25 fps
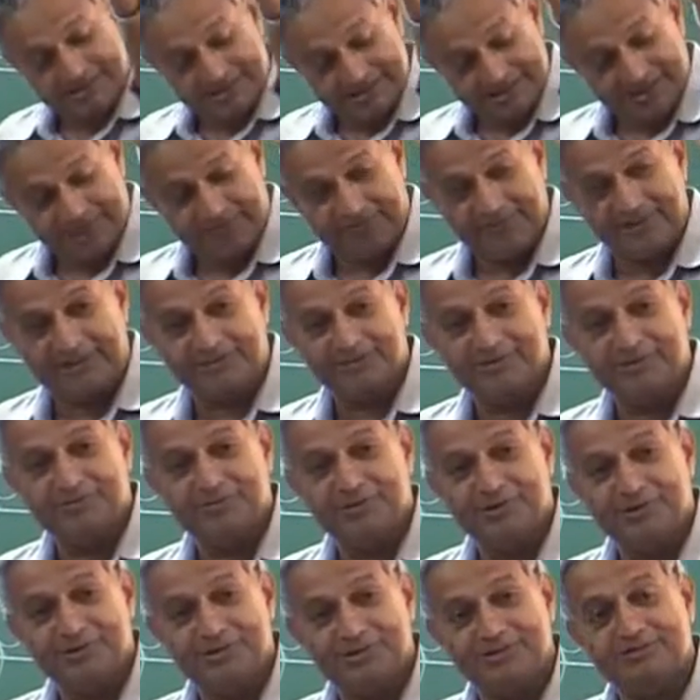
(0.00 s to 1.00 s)
effect will
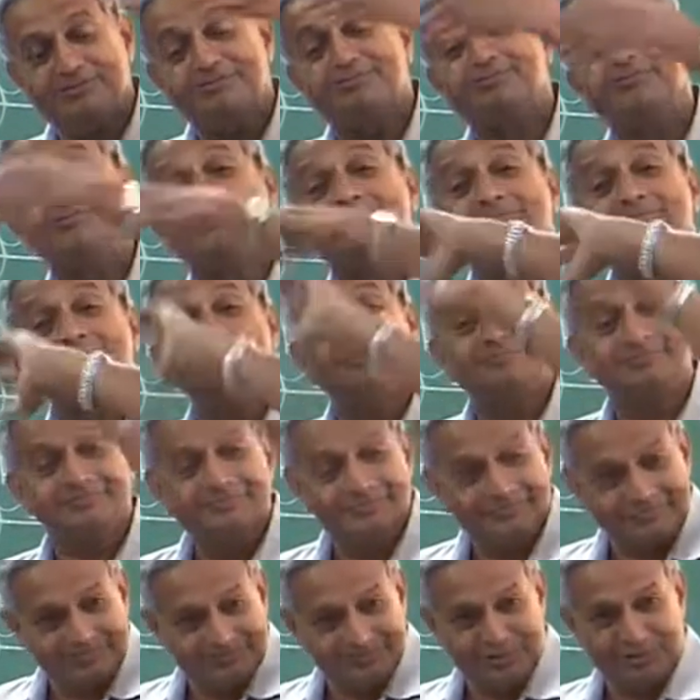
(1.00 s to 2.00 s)
be
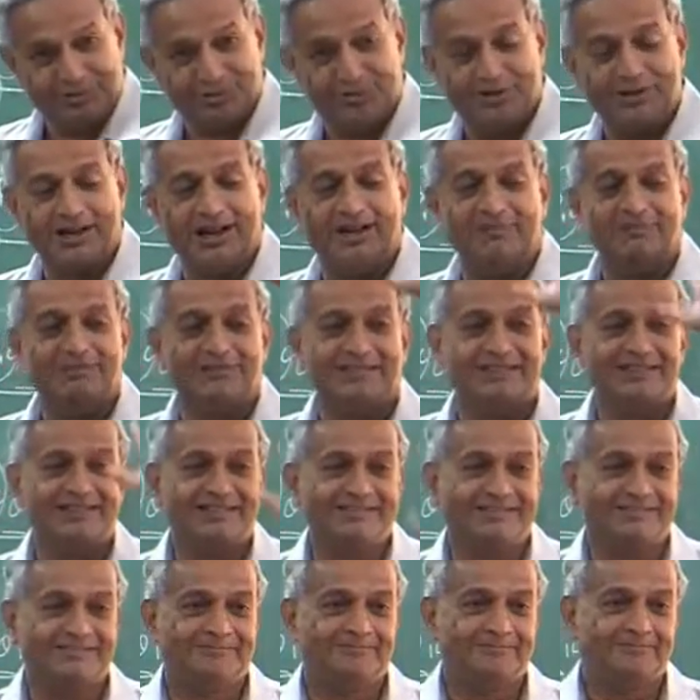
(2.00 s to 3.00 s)
shown after
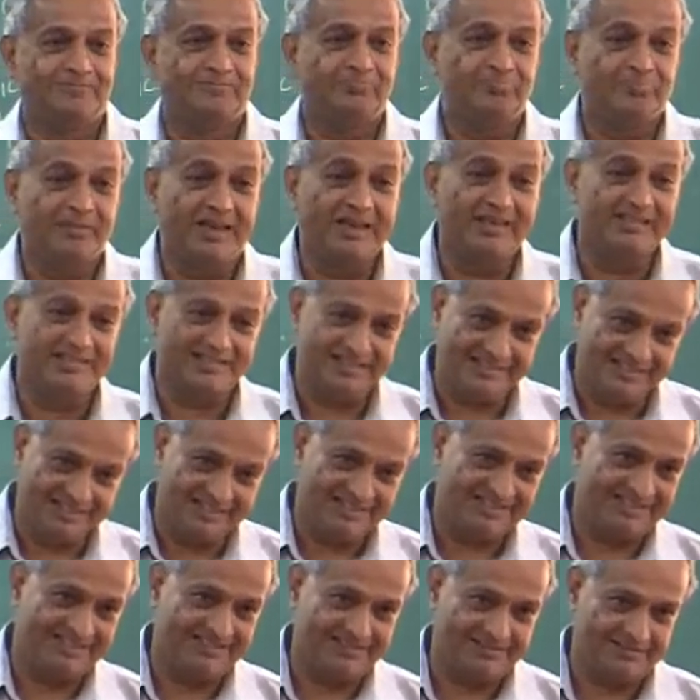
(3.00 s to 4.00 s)
90
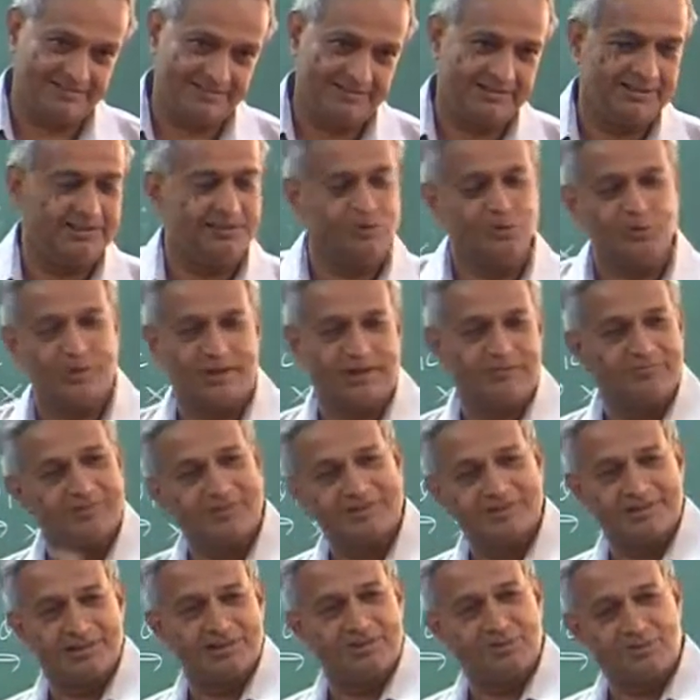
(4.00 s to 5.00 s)
degree, then you
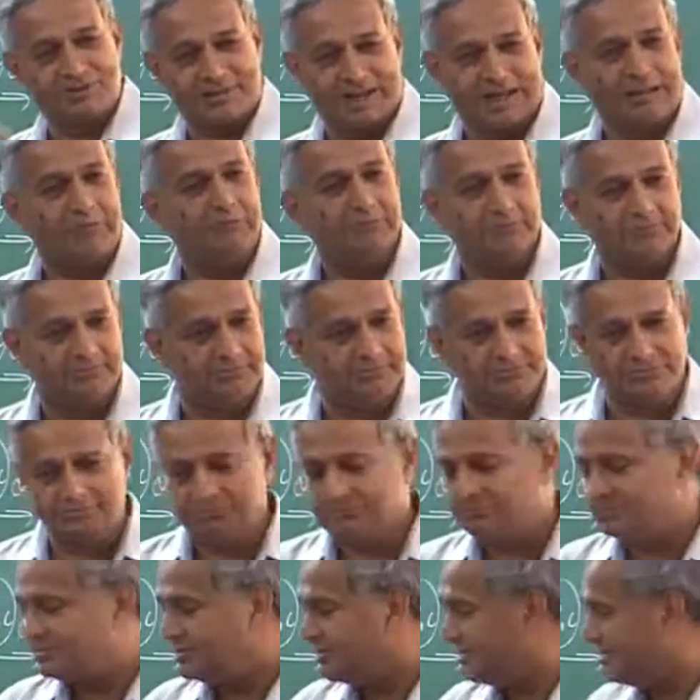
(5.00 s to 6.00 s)
convert into time.
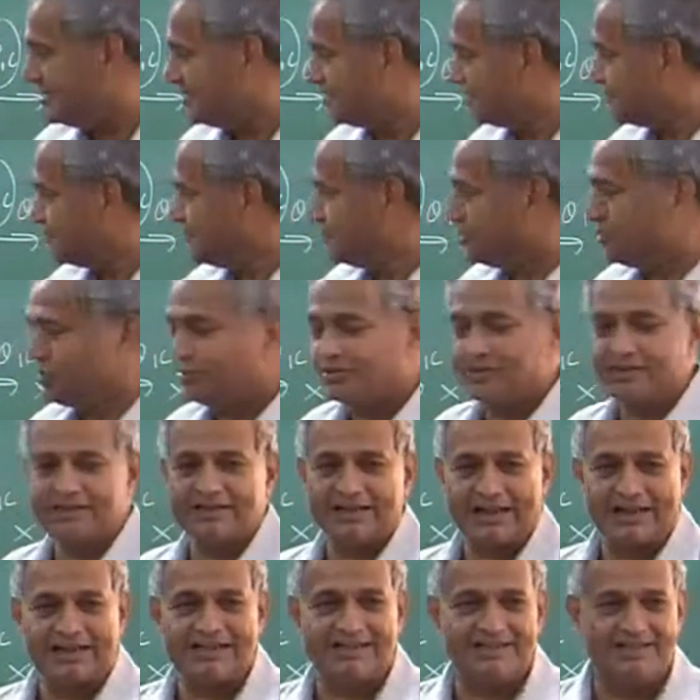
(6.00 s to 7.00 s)
Here we know that
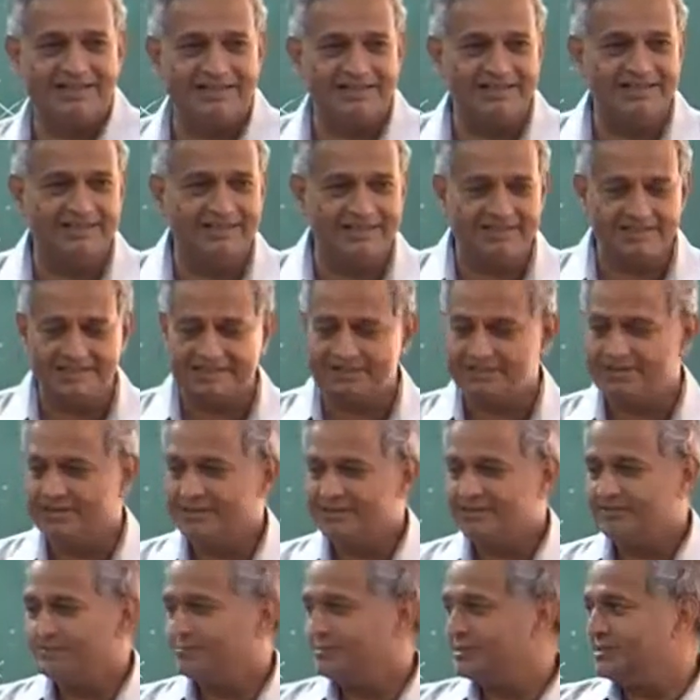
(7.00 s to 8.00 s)
90 degree is
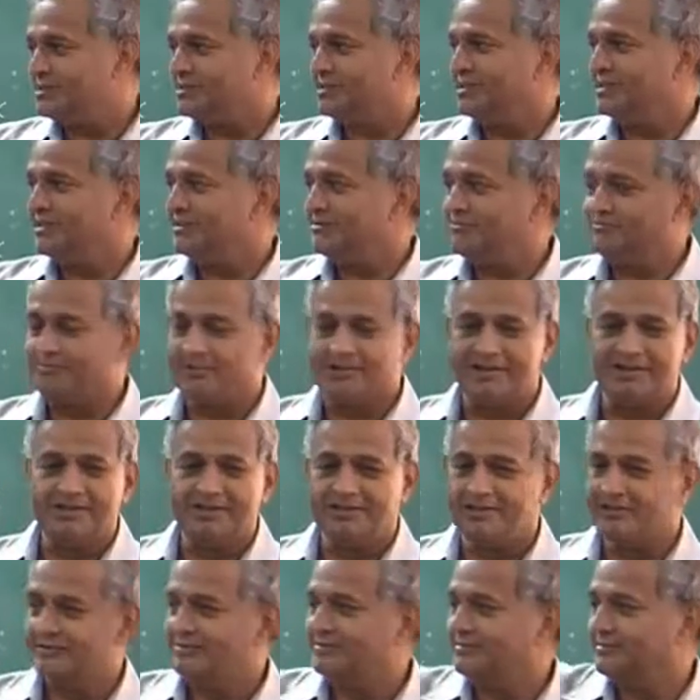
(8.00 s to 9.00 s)
basically, if
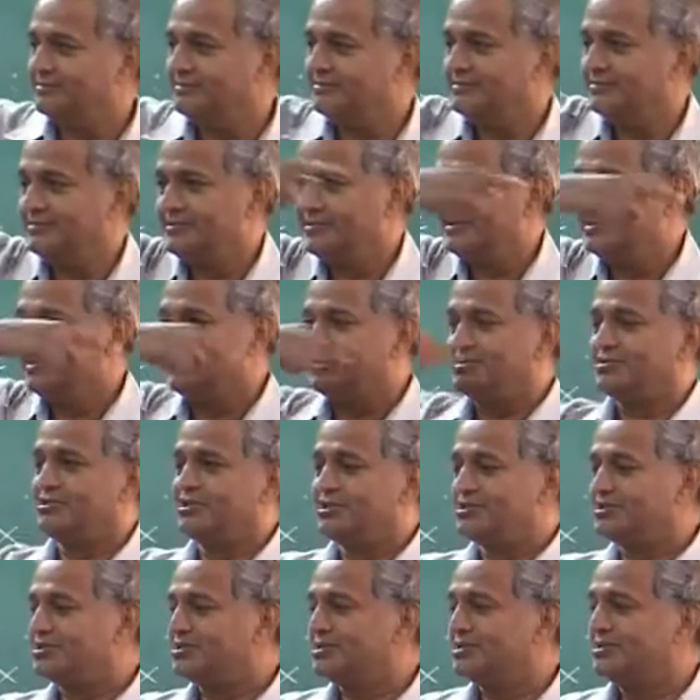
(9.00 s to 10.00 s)
I in this
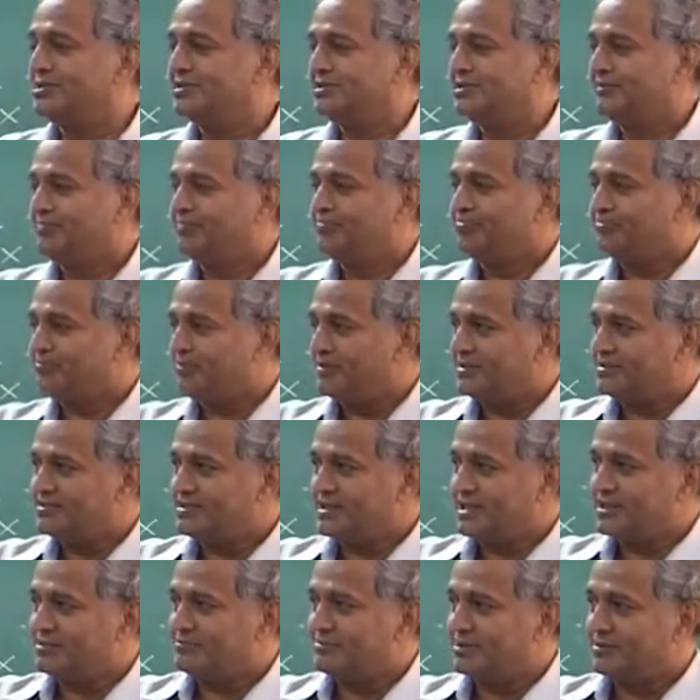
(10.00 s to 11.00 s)
disc, if I
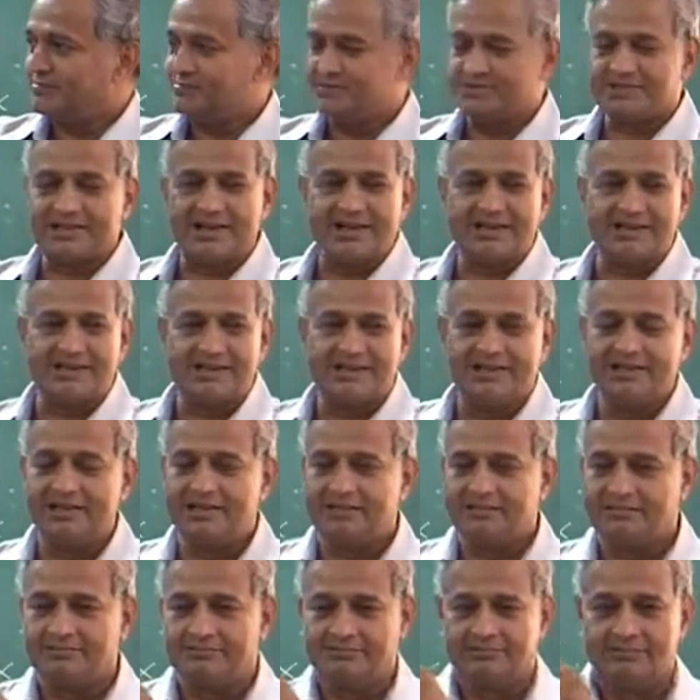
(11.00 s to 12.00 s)
change my pitch angle
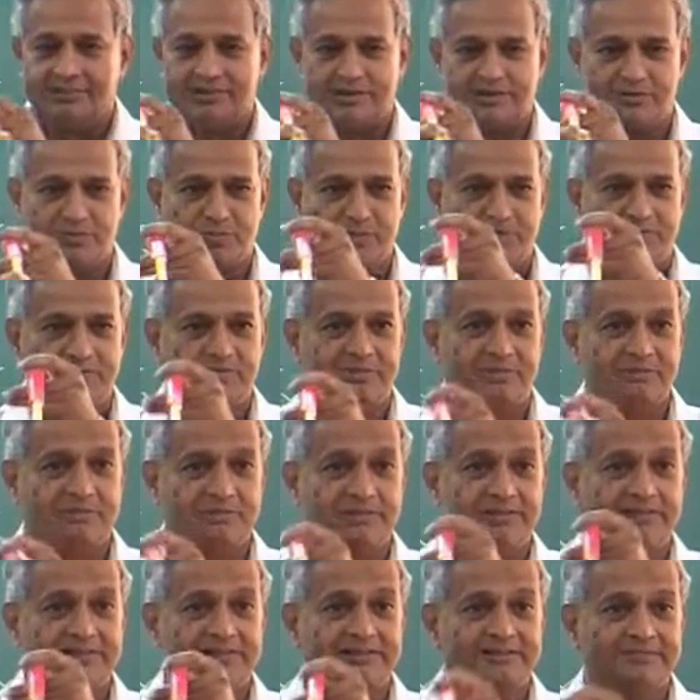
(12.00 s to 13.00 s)
here, the response will
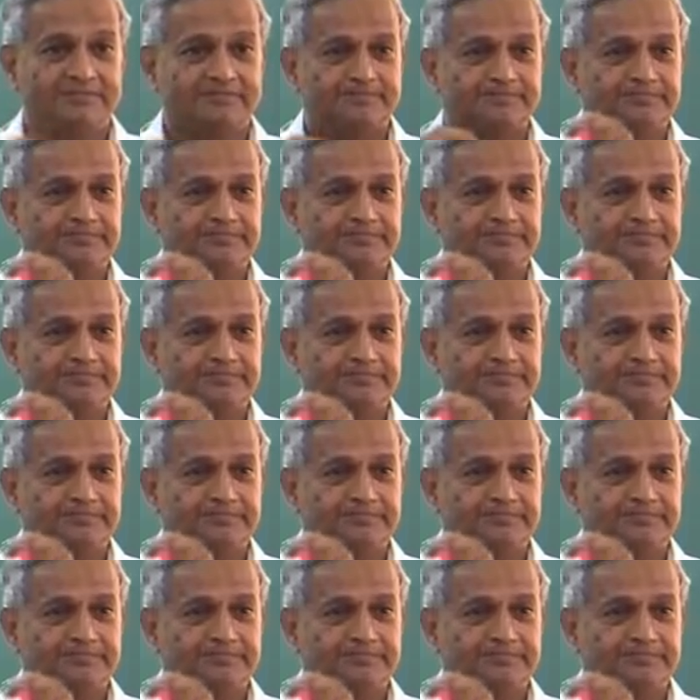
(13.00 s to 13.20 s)
be here.